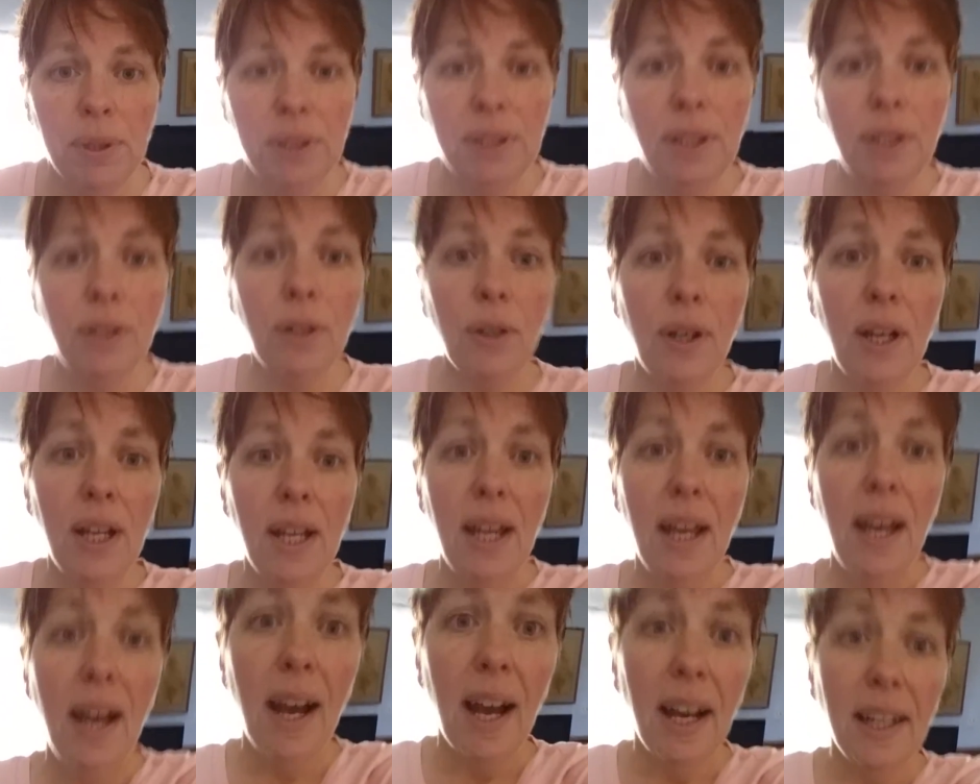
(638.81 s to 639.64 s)
but you know,
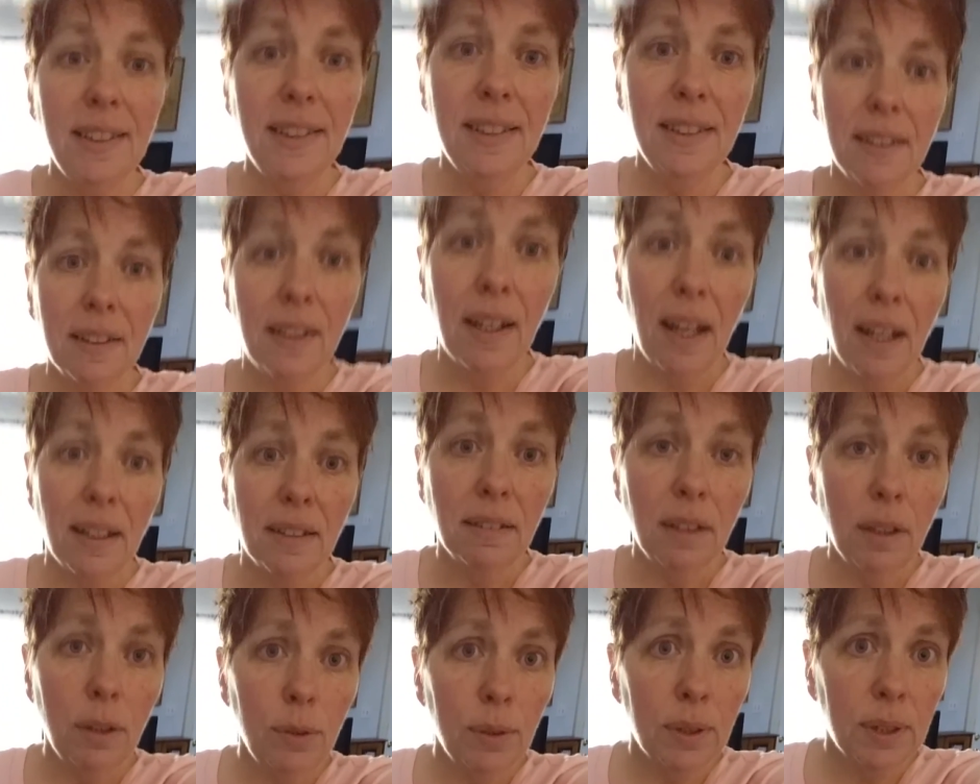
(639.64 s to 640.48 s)
I still got to
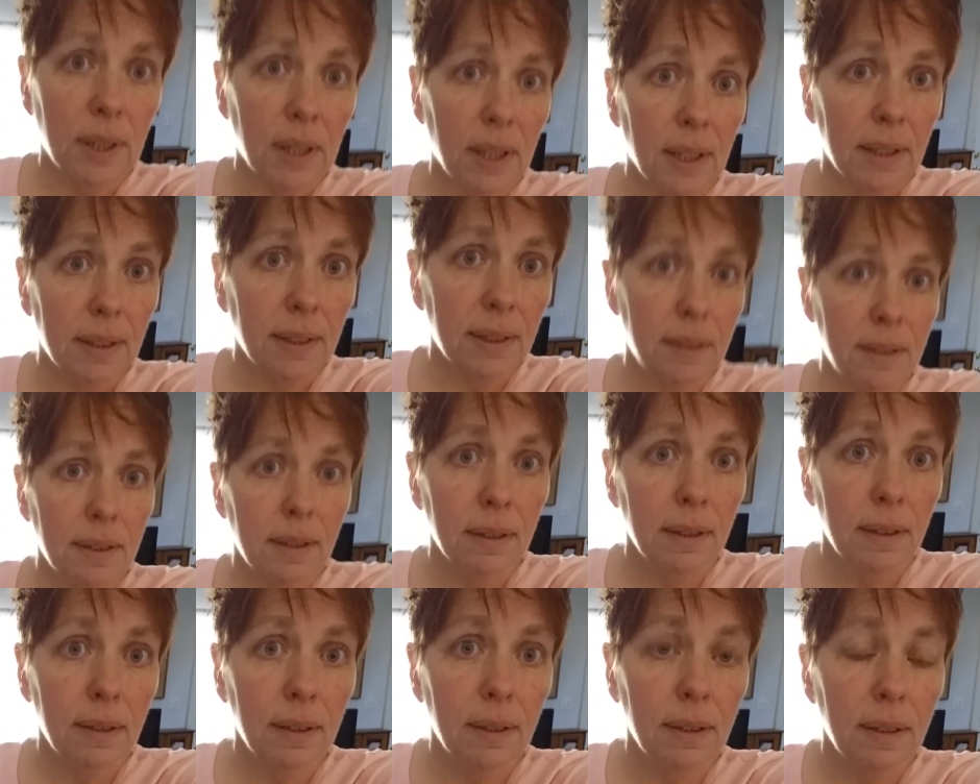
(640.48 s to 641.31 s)
lose this.